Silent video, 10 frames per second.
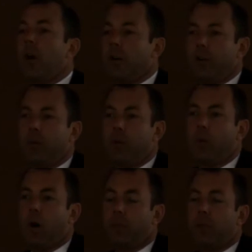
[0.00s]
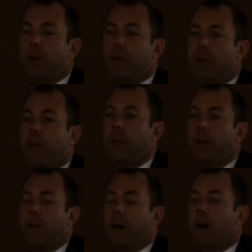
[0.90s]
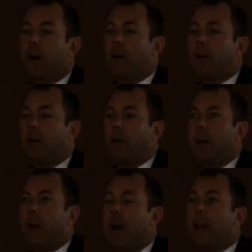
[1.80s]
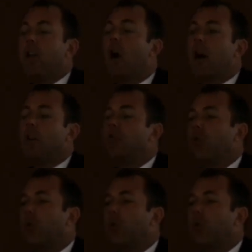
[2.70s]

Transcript: not to be cooperating uh, and not